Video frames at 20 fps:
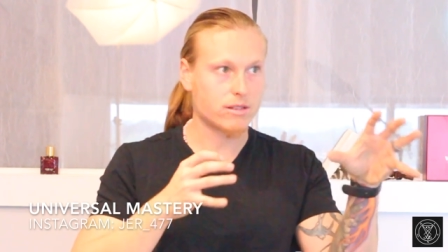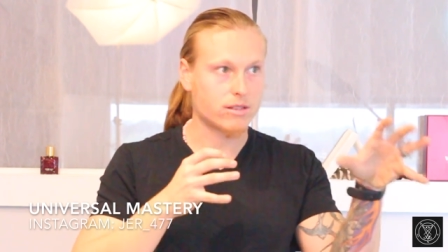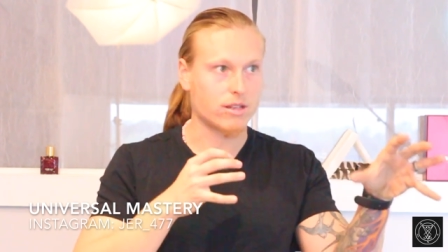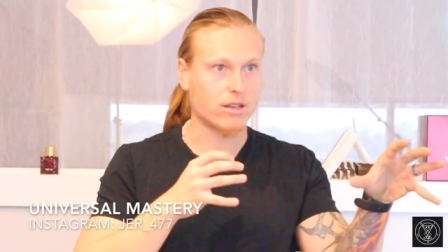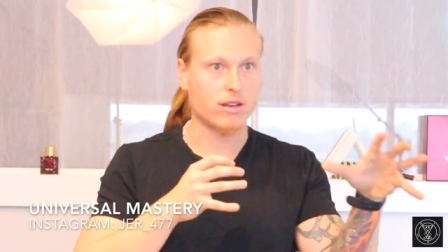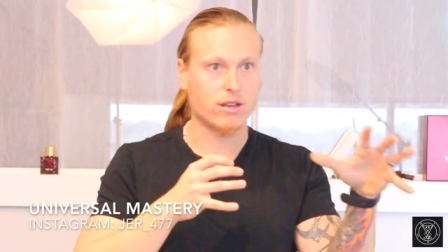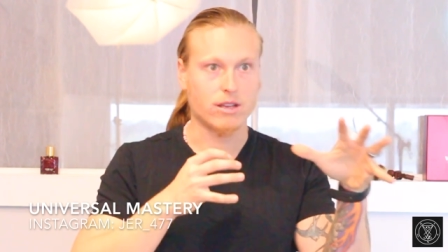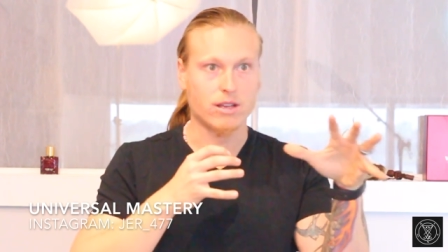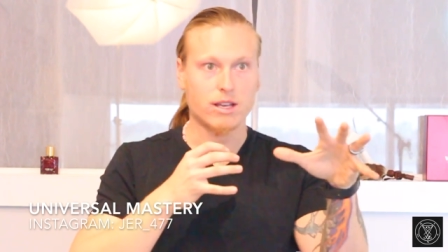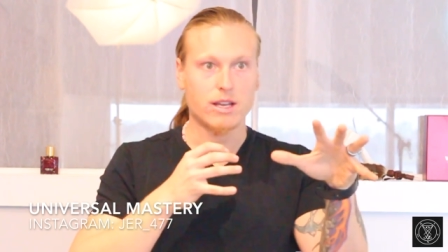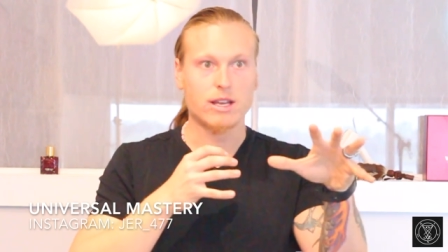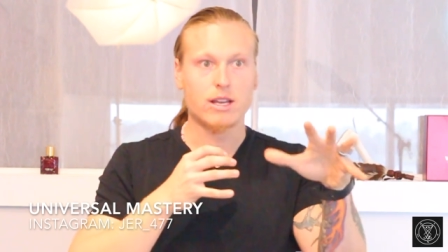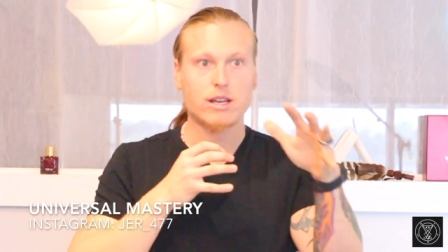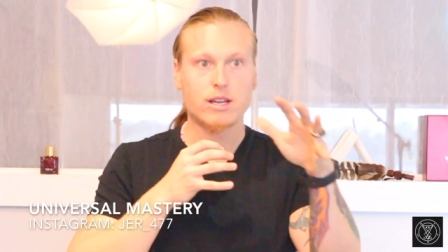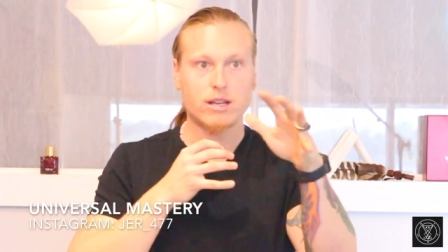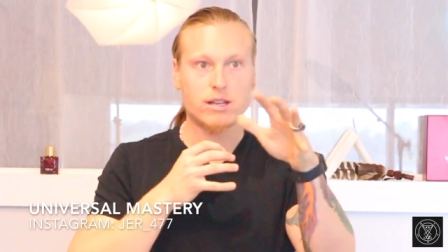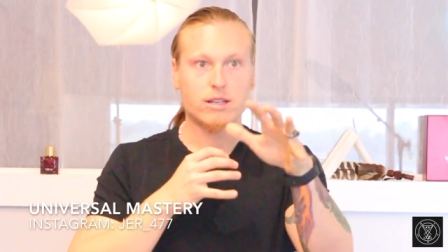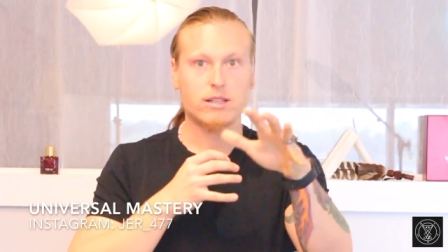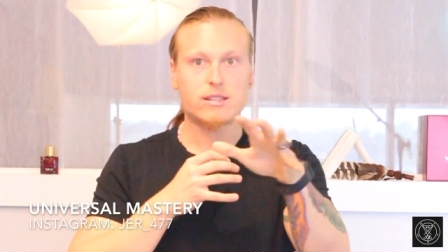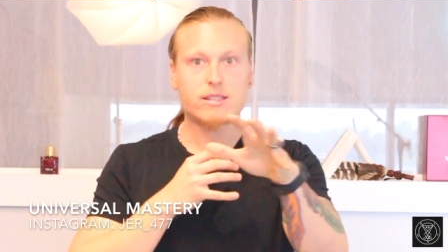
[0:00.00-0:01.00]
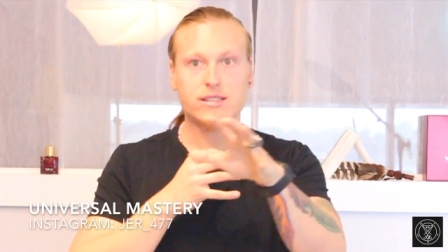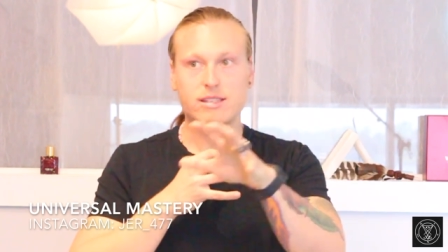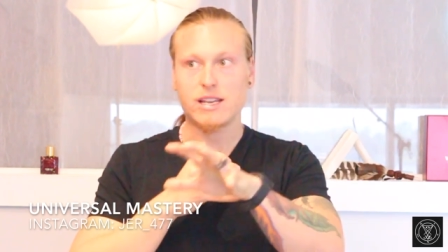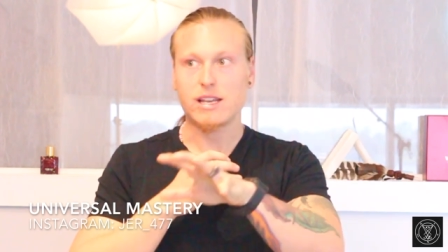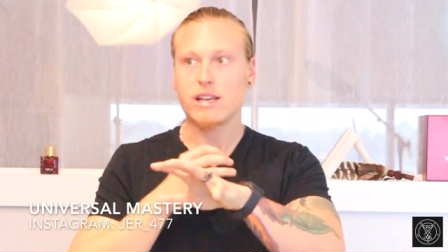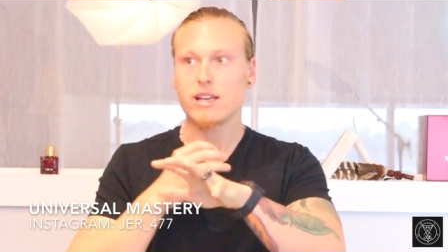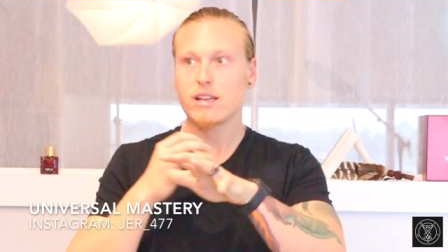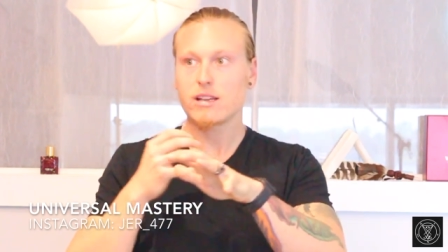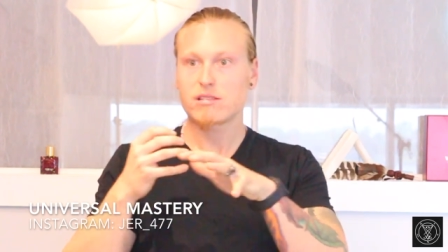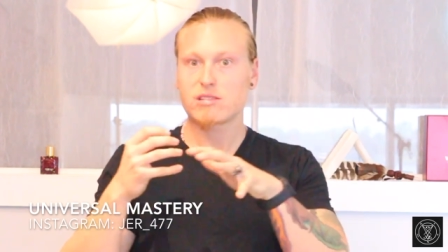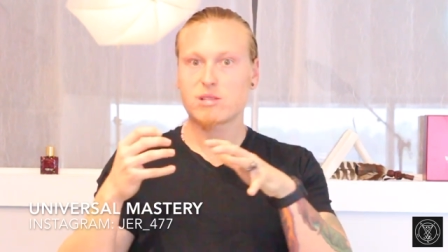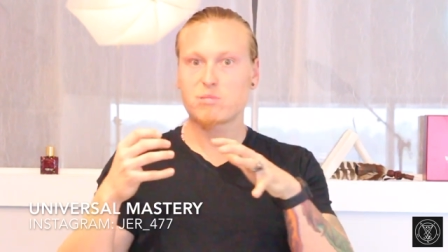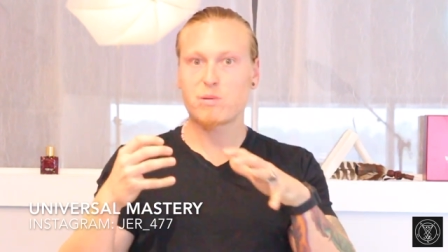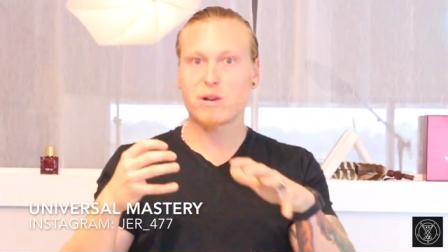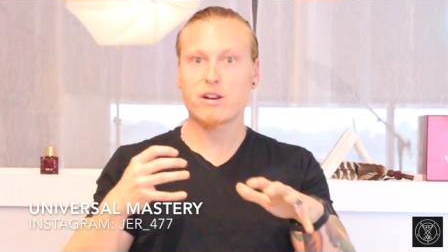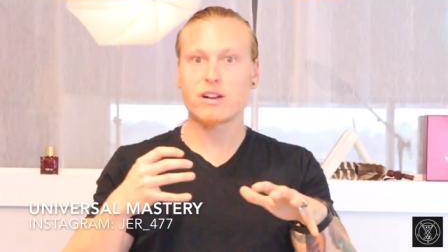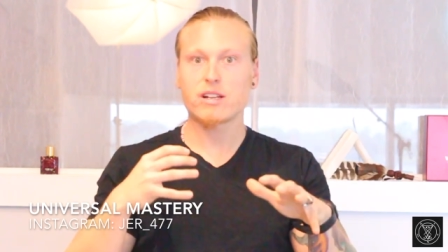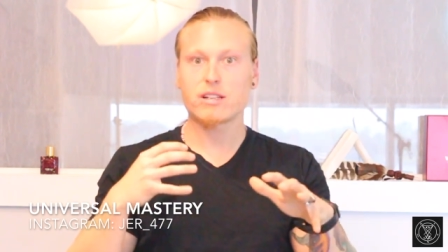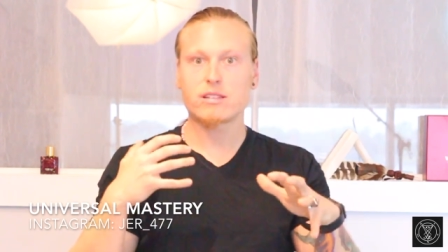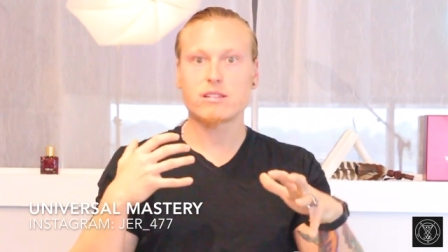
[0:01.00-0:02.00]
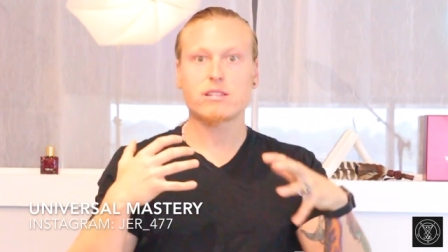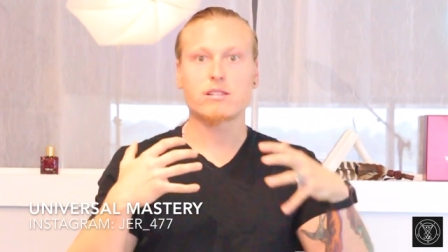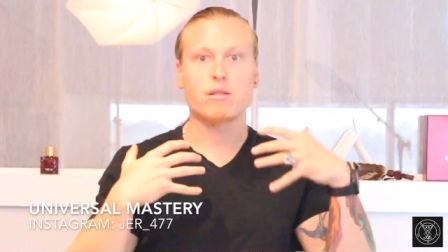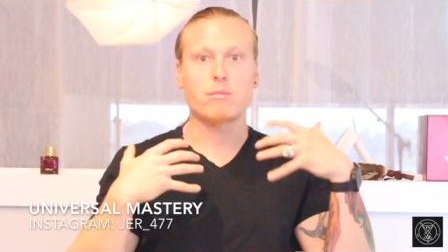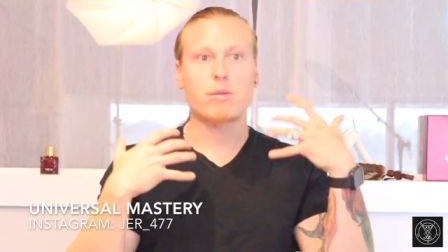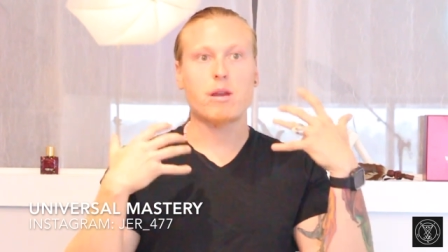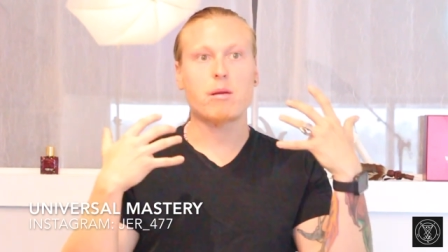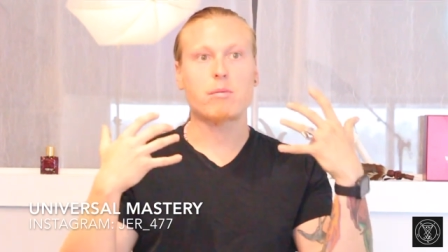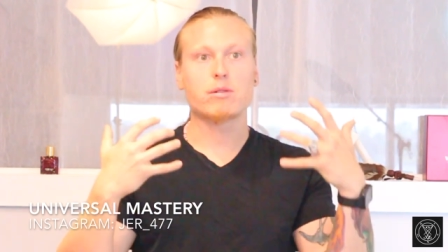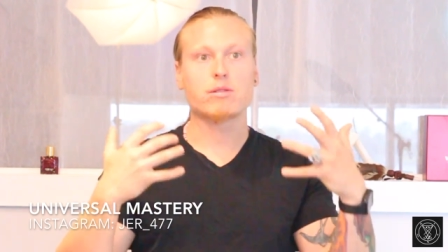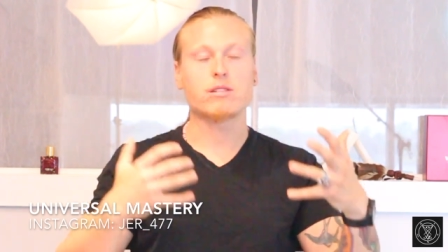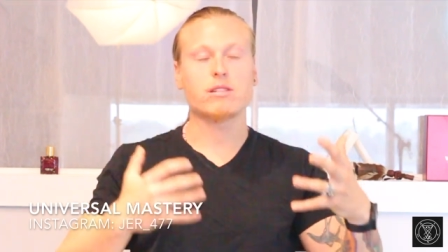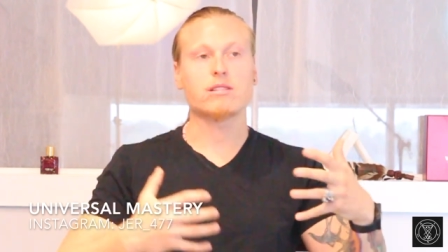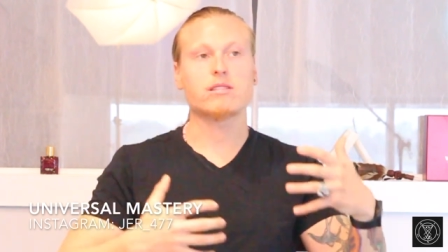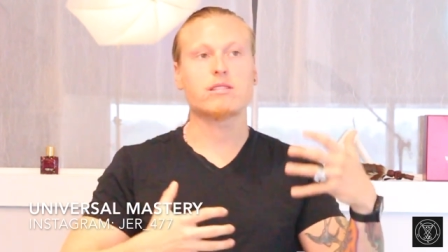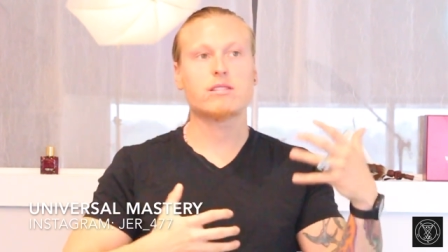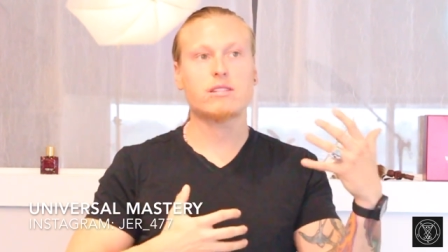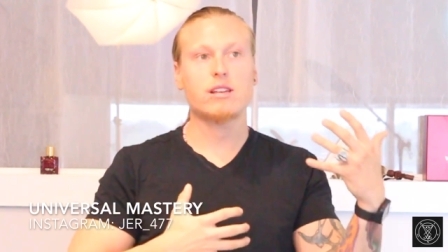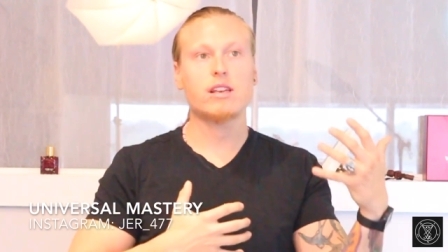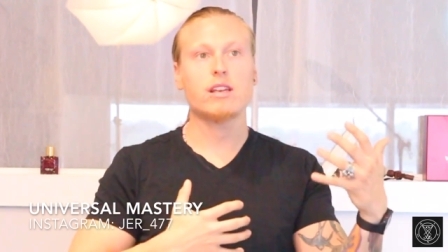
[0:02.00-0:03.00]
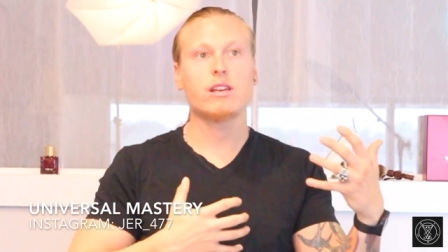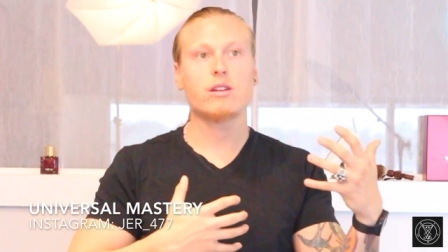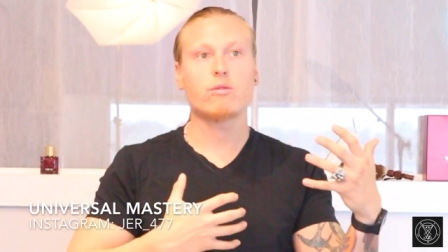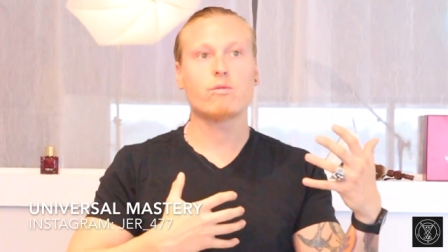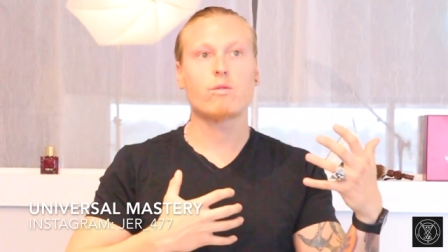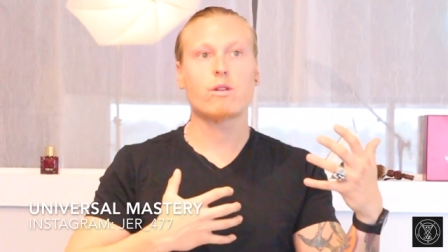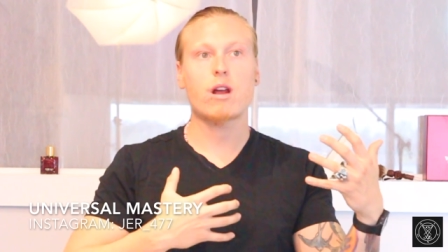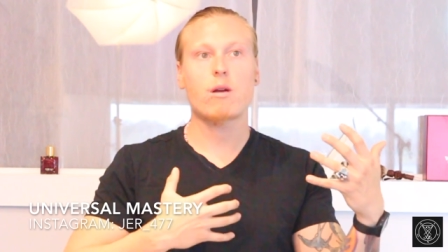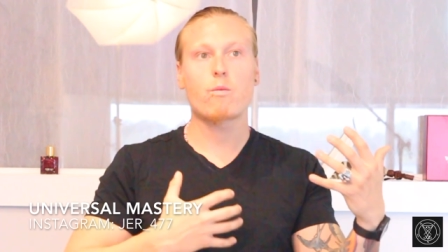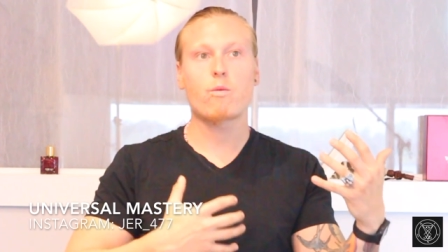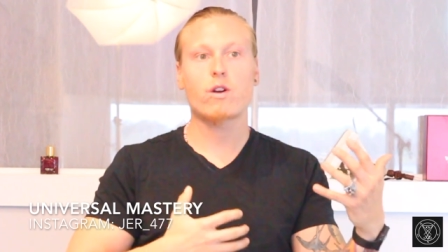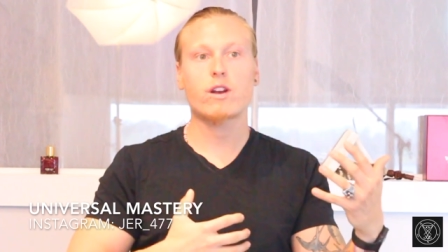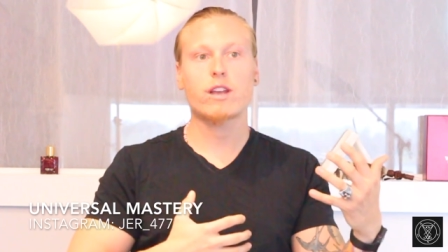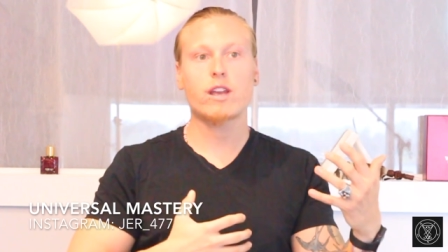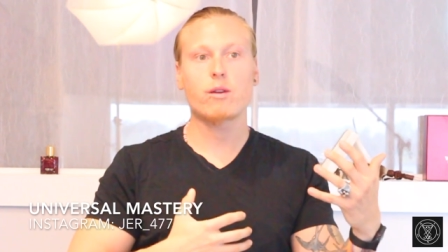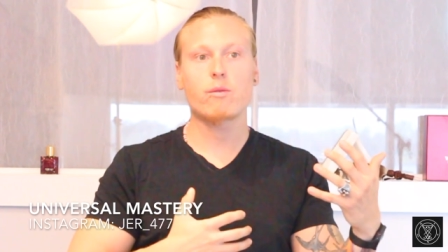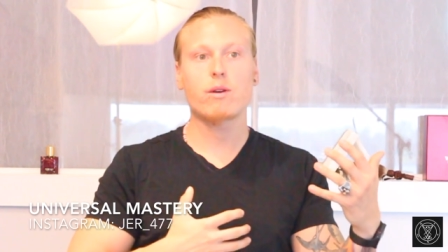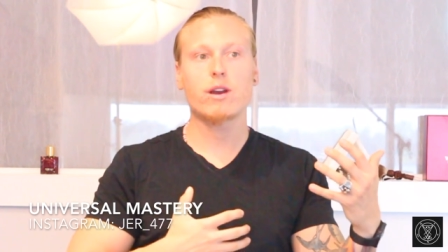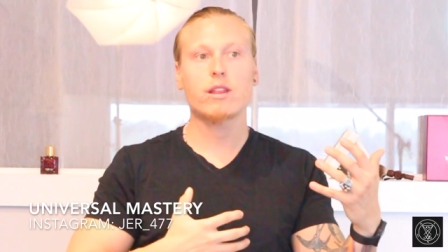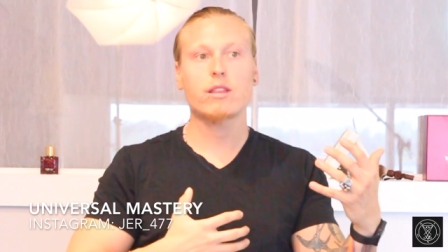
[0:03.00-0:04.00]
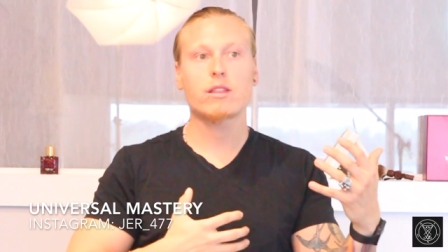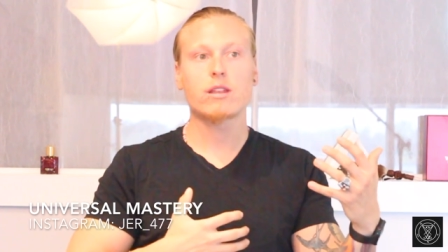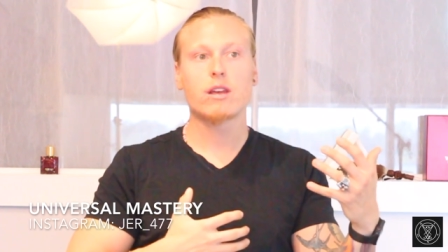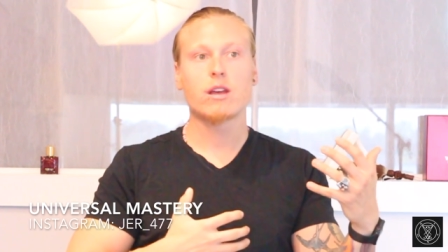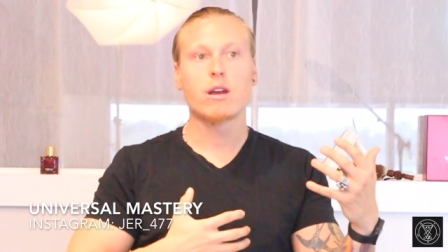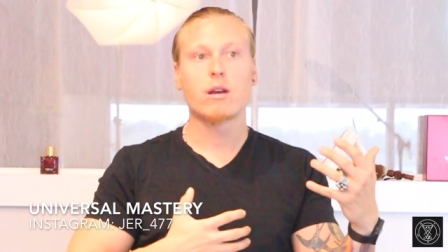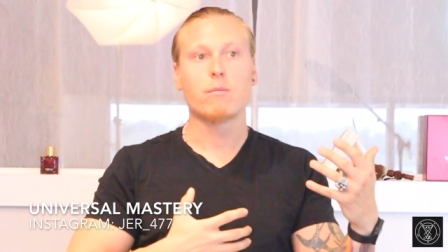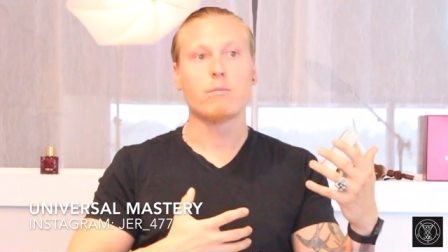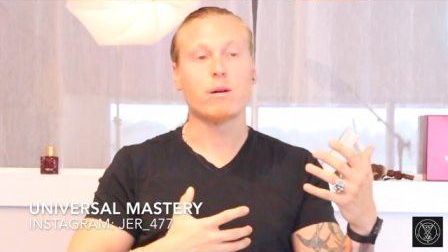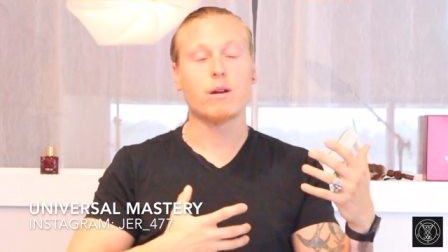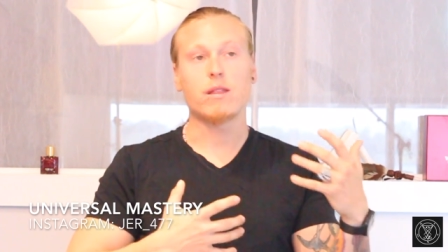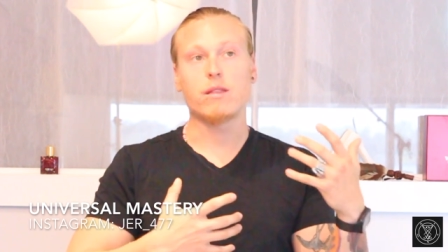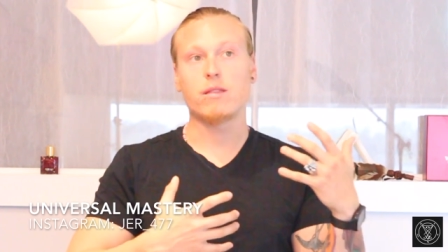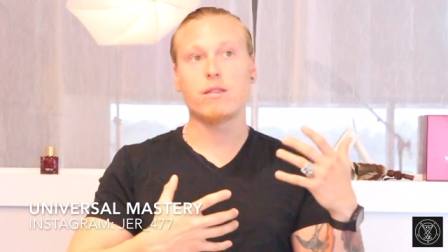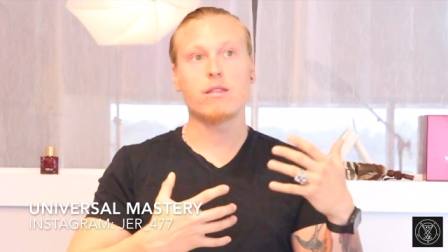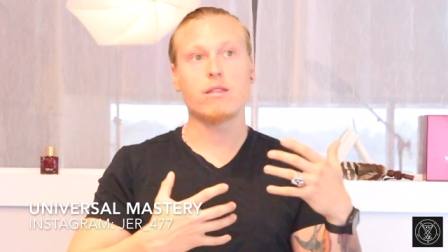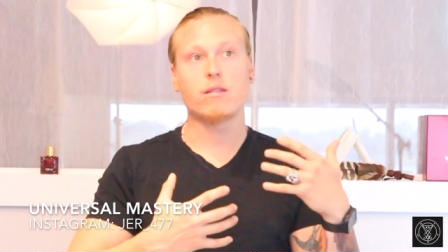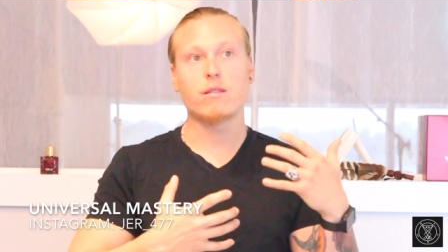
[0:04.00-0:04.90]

to see spirits, to be able to see what I'm working with. But